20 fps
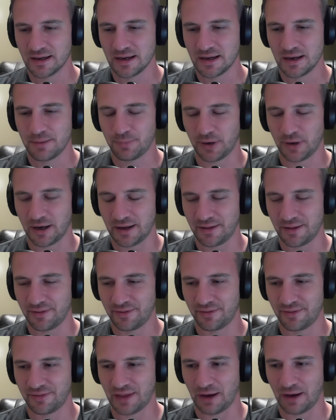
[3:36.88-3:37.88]
But
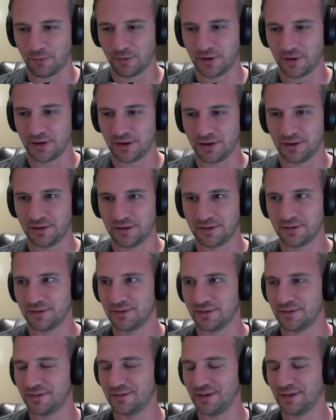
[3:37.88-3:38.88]
that one
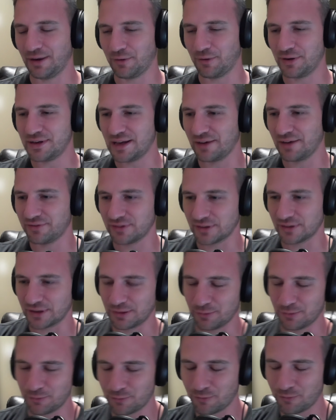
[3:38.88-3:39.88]

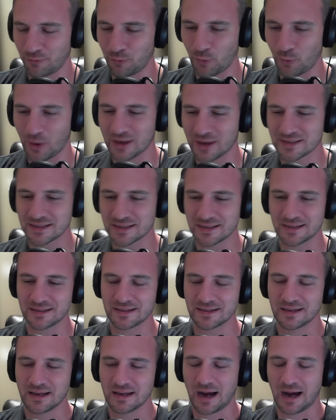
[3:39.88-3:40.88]
definitely
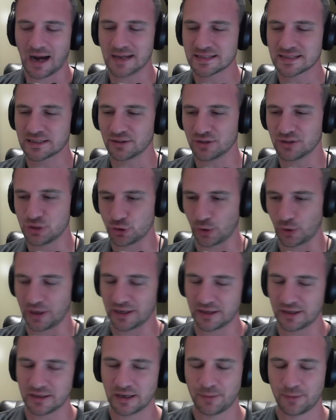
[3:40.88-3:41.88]
wasn't. I still enjoyed
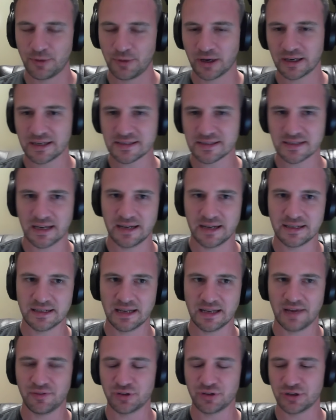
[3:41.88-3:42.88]
it. I'm not going to say I didn't
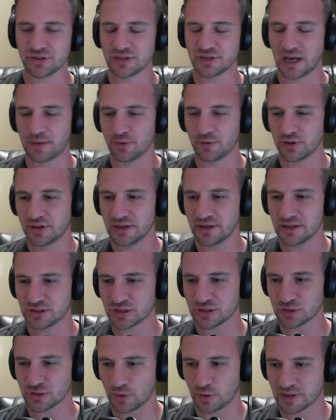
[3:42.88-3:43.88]
have a good time with it. It
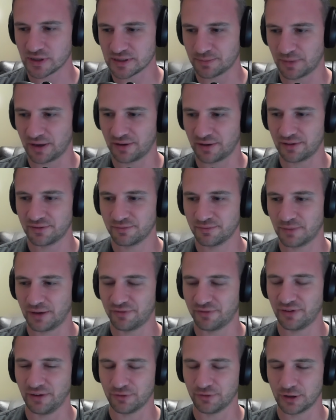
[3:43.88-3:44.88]
just wasn't my
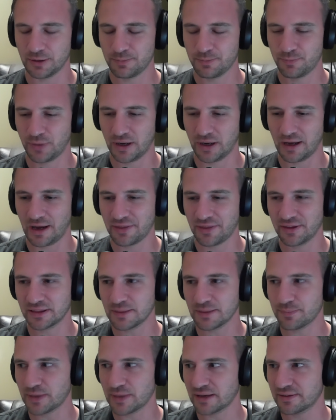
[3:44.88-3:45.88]
favorite. But I think
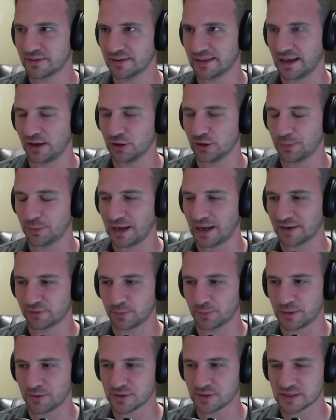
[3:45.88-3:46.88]
the big thing that held it back for
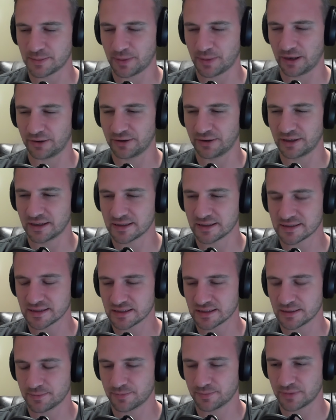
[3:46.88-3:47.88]
me was the parrying
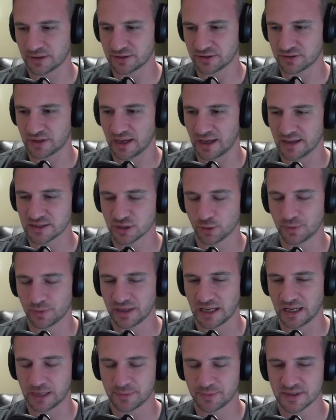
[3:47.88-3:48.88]
system. They had so
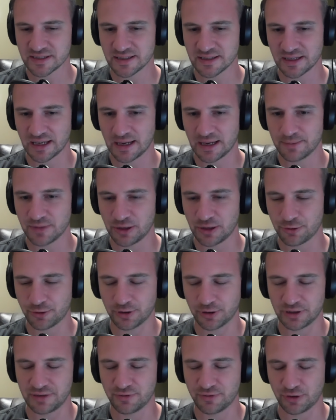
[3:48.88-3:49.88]
many enemies in the game that you
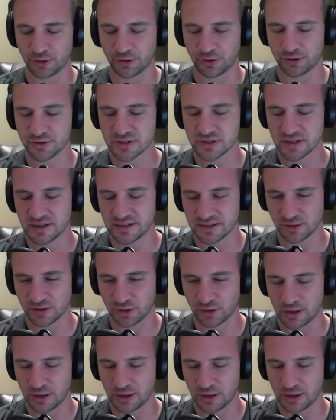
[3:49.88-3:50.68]
couldn't even hurt until